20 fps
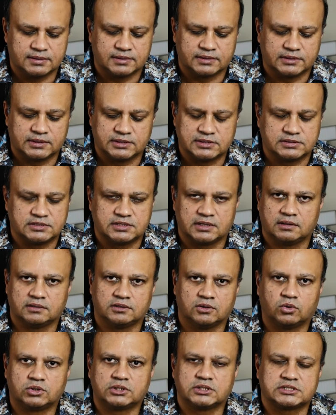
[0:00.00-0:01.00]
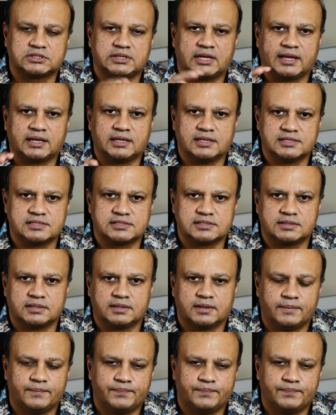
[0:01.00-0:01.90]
The Otus line is